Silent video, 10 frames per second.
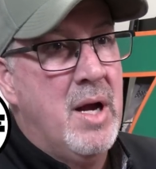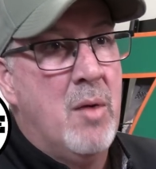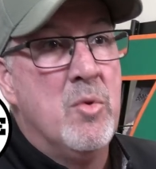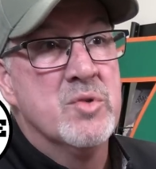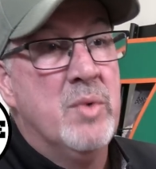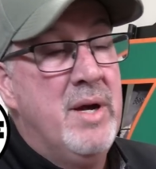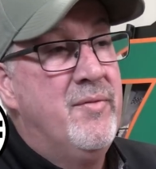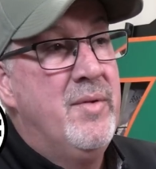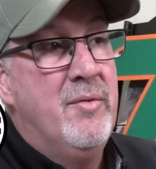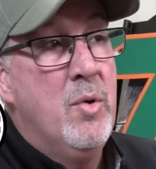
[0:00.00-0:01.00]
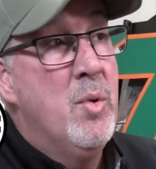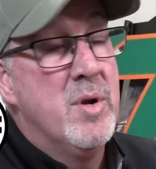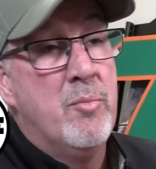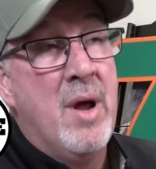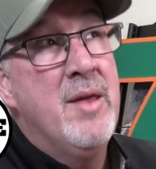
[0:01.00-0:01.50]
Almost, if, if we
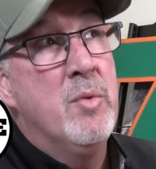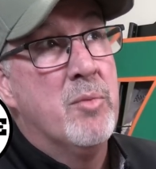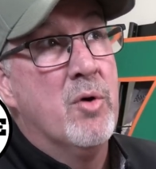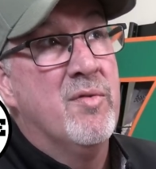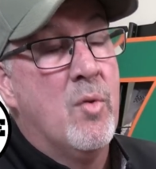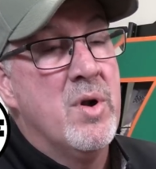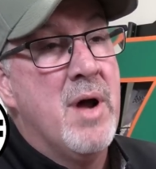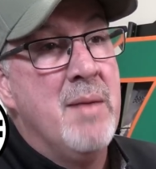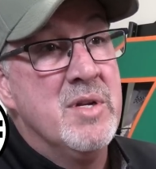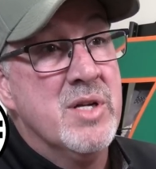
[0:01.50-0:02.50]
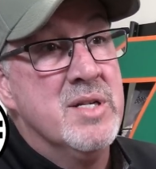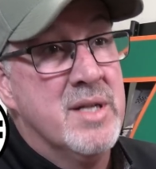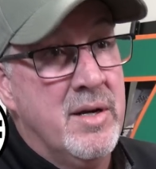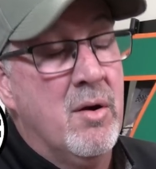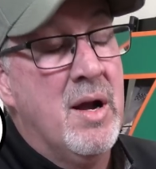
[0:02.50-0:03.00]
wouldn't, have, I think we broke four timing
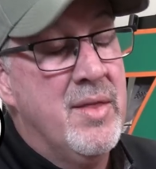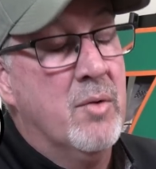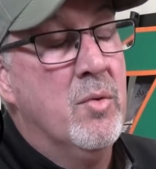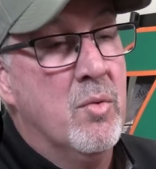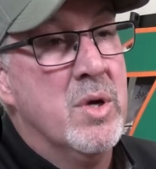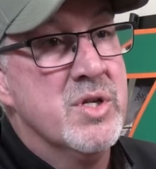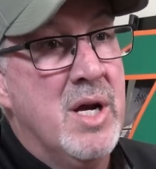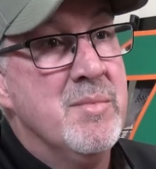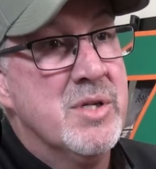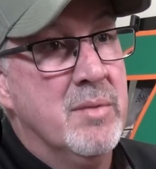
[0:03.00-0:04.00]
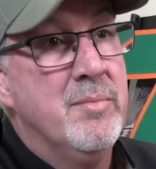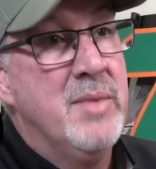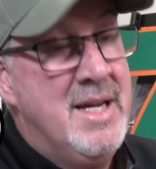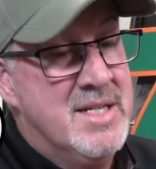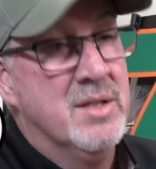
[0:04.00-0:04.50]
chains that year. I think we would have won championship
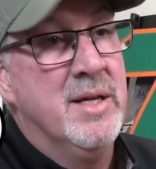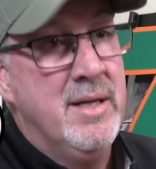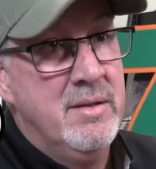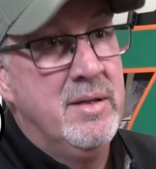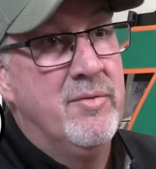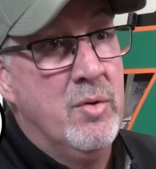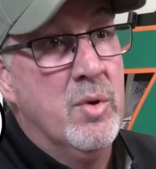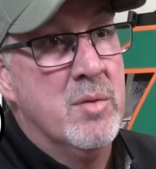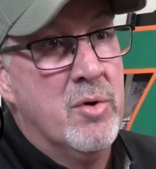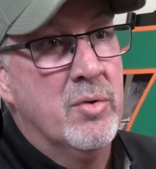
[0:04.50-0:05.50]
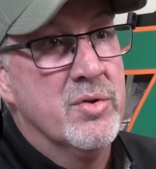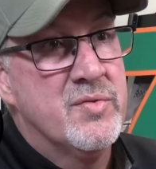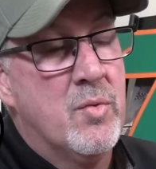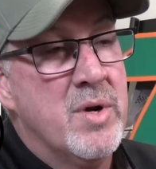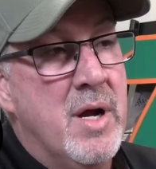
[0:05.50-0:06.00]
easily if we wouldn't have broke
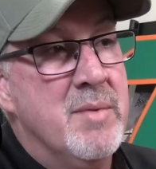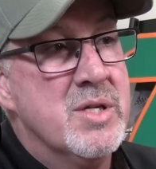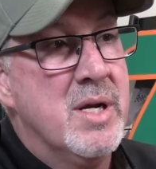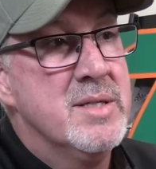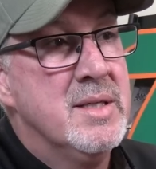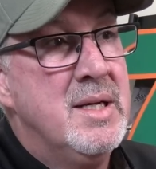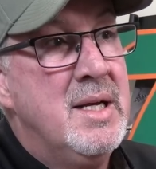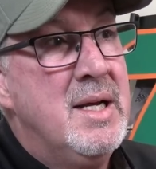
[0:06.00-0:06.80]
those four timing chains.